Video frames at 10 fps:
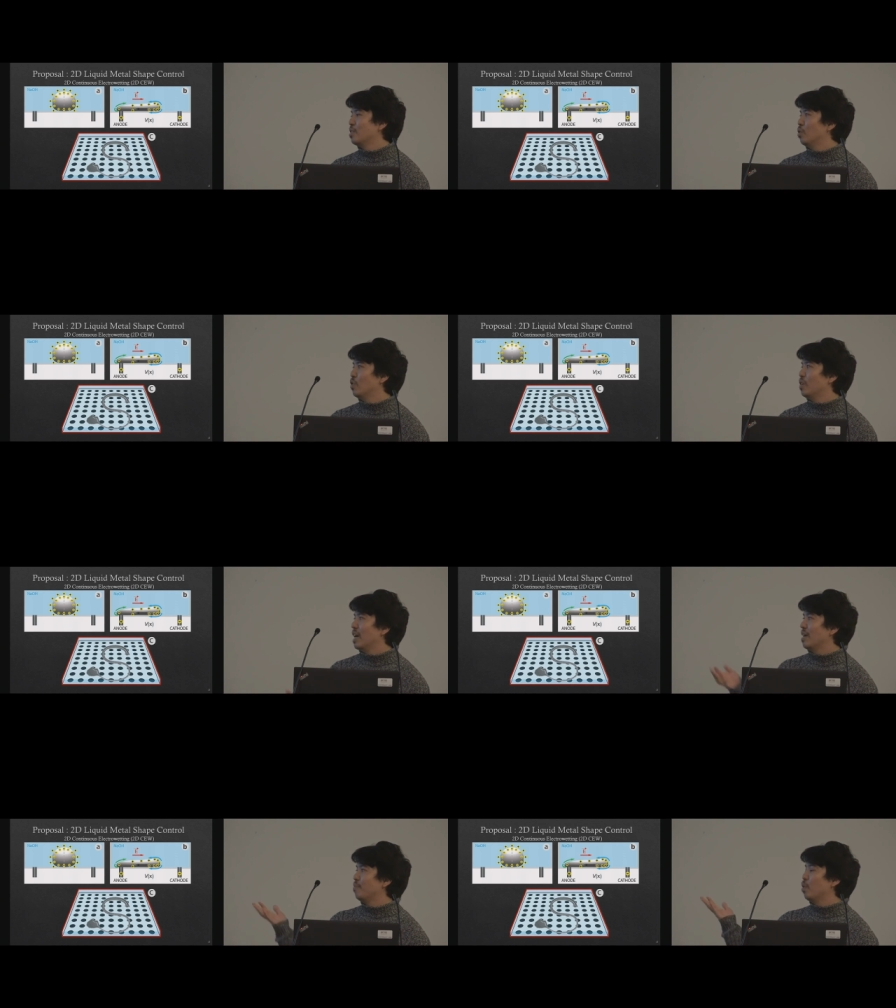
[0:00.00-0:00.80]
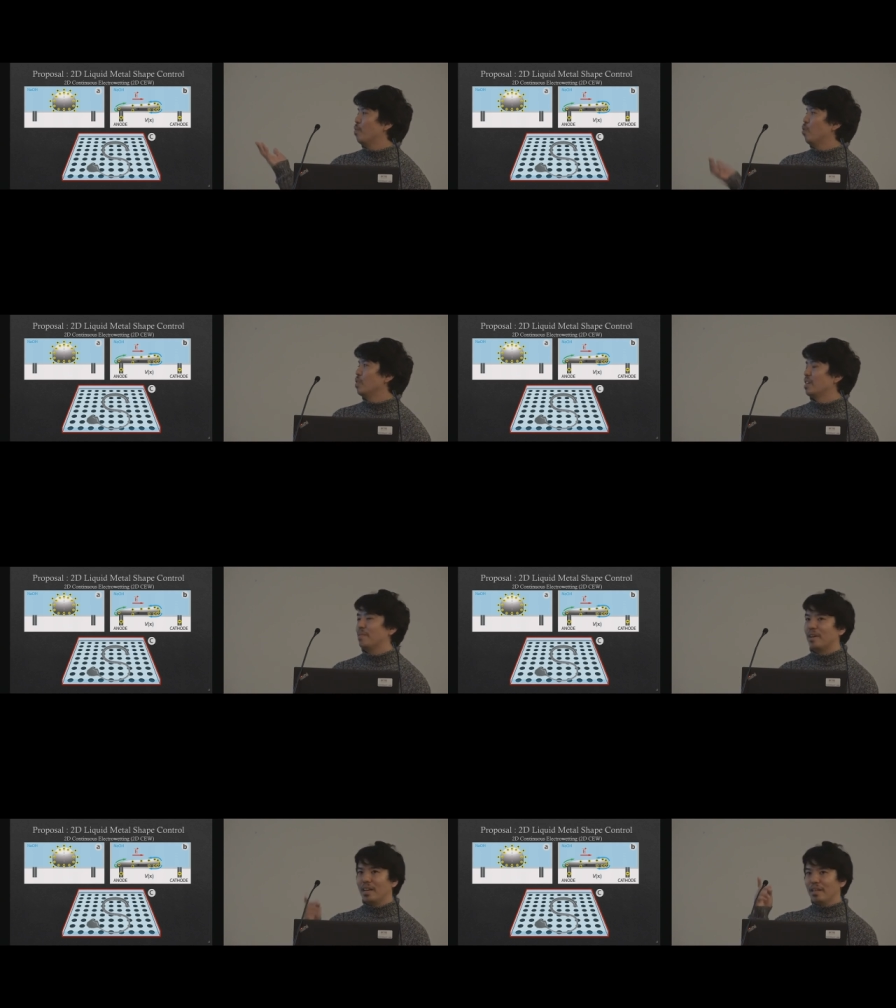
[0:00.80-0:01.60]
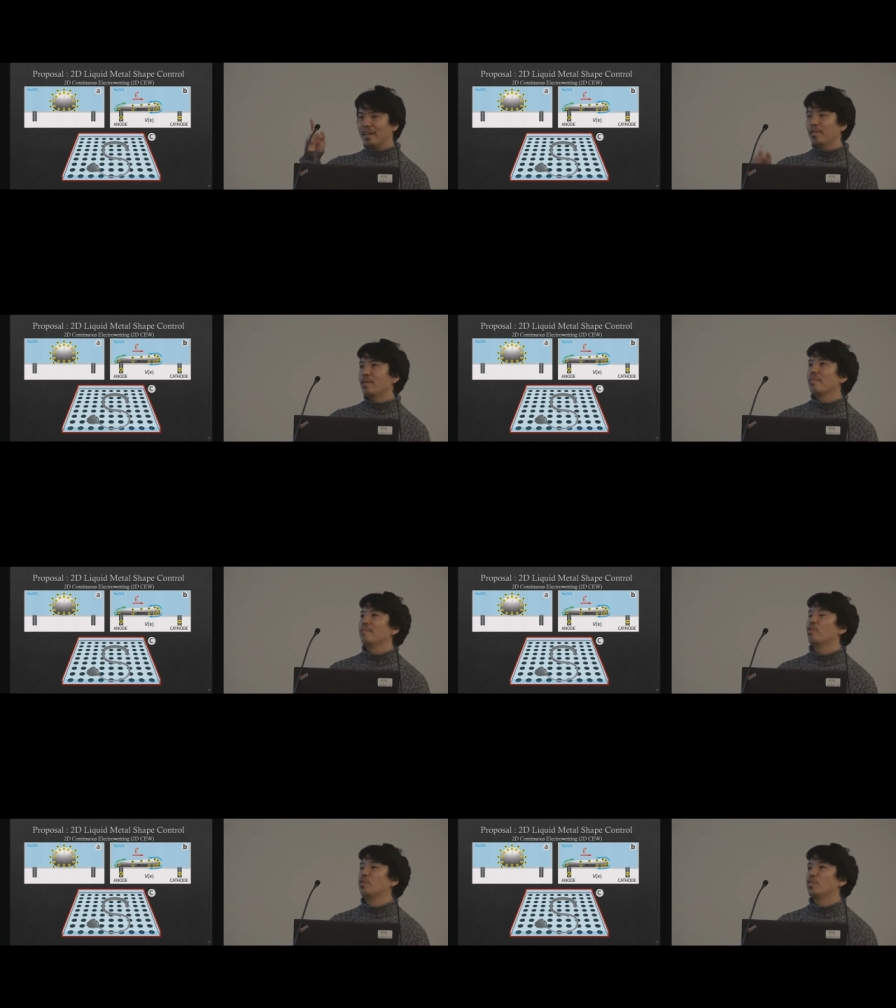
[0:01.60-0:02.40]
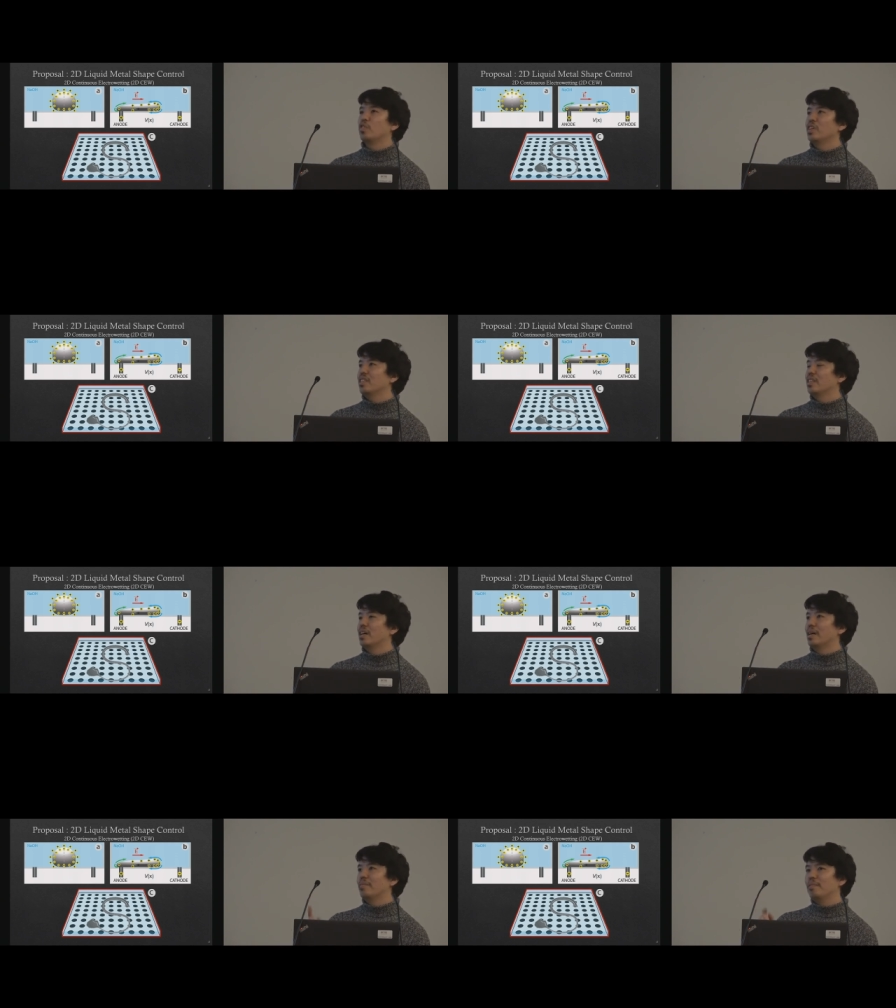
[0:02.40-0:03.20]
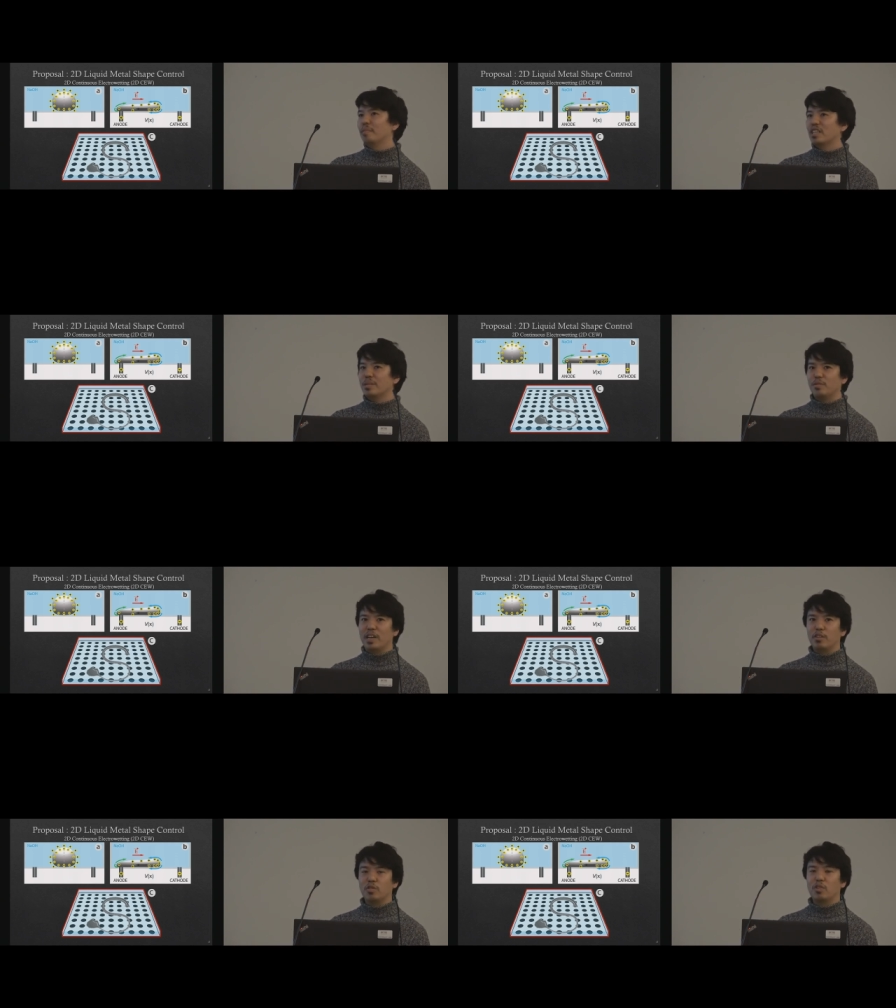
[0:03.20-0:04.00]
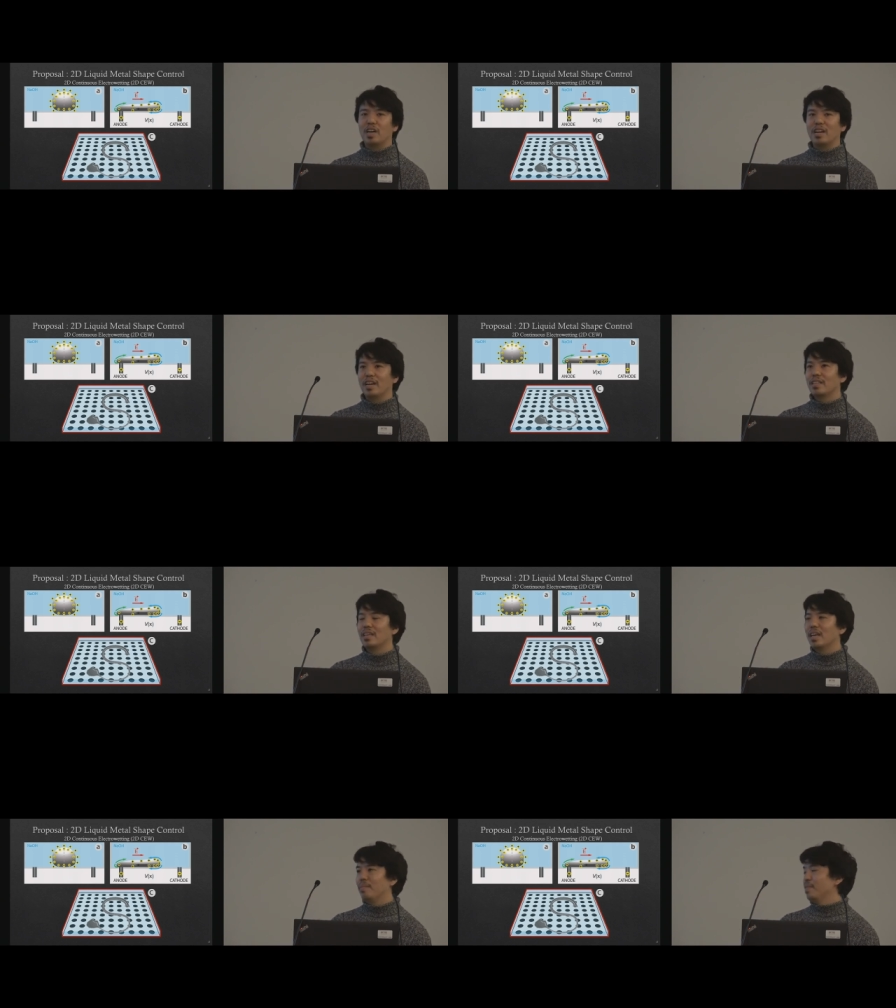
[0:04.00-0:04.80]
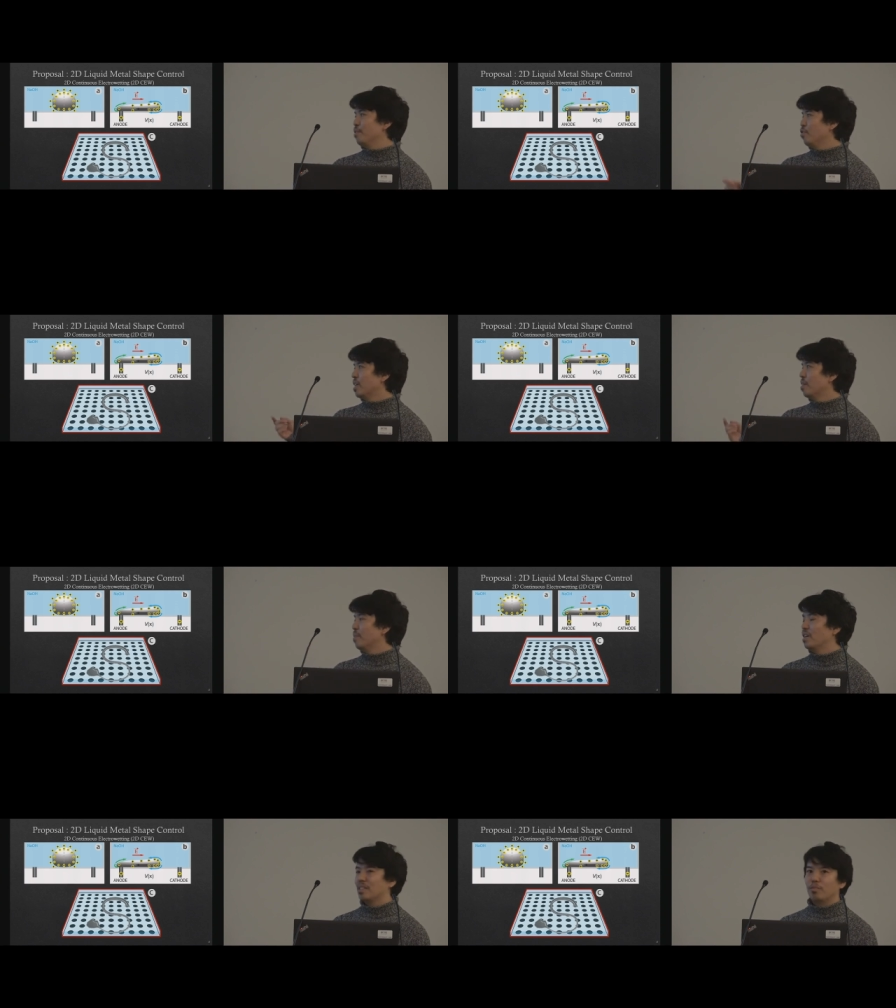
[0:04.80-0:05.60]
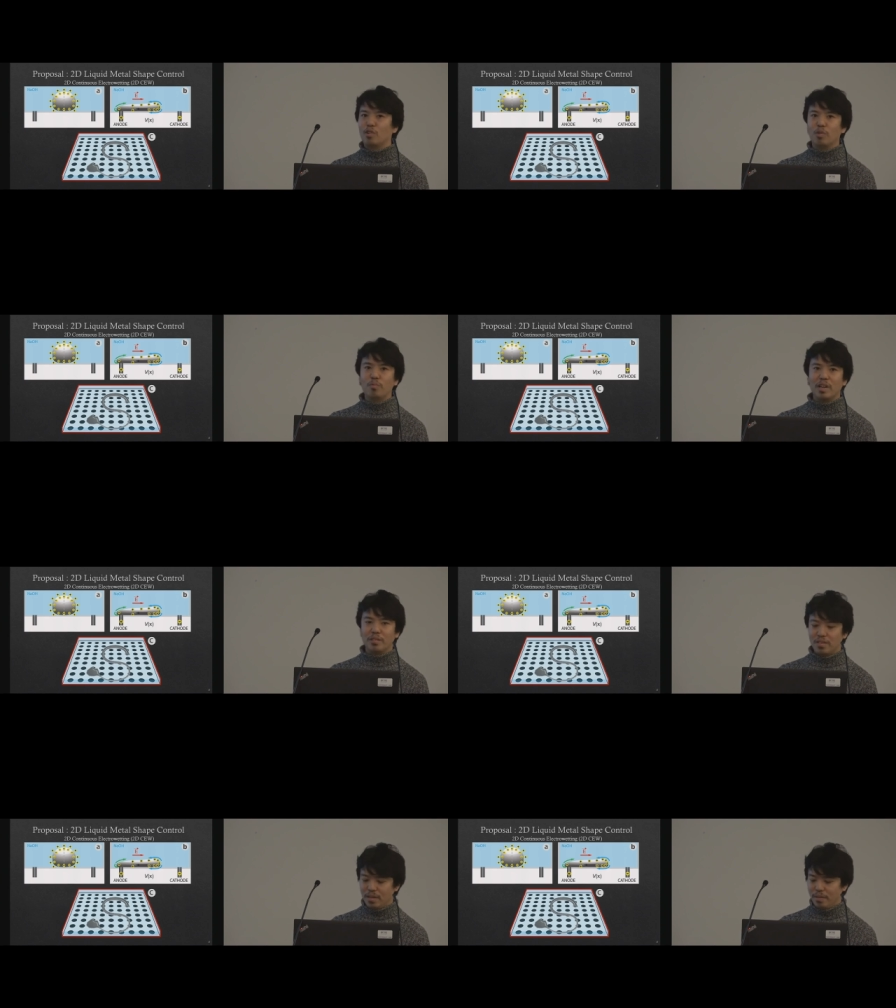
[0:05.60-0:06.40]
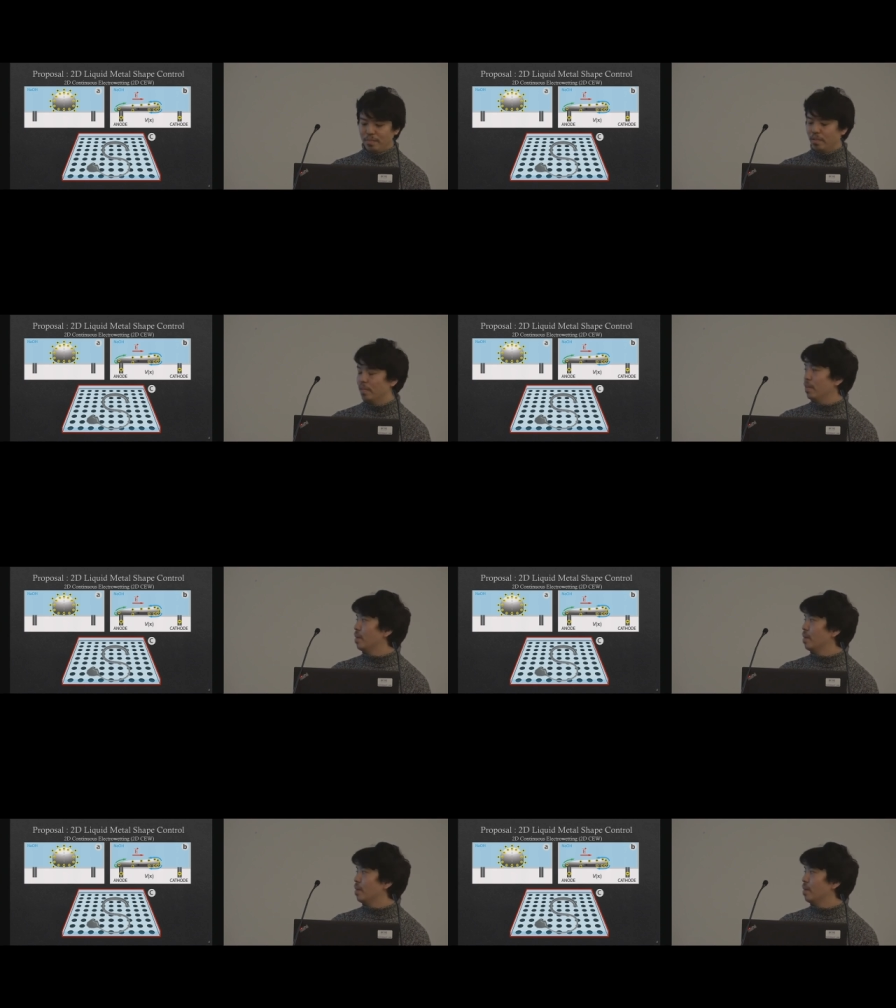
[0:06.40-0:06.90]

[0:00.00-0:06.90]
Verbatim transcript: So I propose that by controlling the multiple electrode arrays, maybe we can make the more complex shape.